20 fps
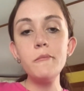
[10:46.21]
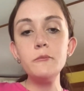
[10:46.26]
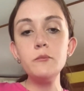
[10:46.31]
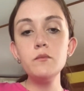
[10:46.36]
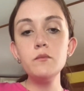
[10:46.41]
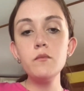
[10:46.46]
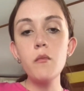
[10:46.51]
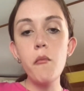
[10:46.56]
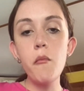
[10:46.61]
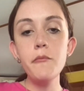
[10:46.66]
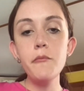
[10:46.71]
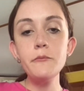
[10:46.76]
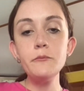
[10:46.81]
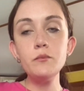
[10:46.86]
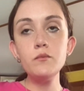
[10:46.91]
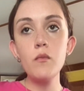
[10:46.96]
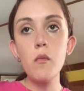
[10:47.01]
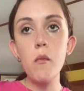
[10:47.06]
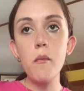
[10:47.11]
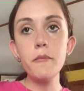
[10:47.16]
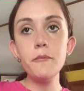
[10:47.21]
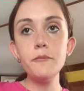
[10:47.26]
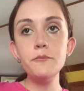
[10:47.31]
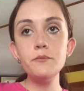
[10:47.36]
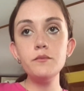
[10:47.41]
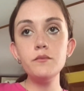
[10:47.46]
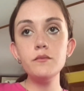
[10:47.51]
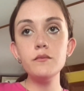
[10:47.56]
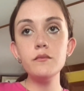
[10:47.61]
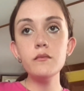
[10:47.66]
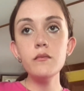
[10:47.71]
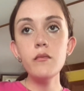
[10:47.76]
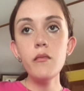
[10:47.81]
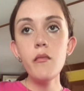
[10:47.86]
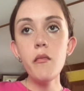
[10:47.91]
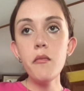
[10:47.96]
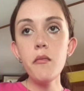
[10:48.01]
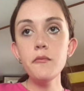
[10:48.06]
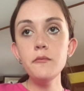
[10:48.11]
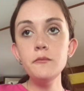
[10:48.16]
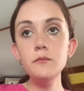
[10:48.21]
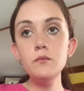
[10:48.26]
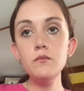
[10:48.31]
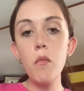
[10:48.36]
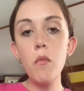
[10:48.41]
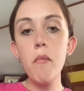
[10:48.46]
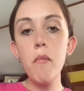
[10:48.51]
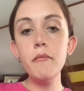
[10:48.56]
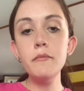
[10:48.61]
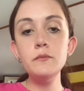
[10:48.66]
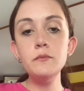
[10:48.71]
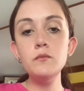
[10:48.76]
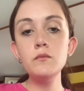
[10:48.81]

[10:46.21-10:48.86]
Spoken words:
And that's what set this whole investigation off.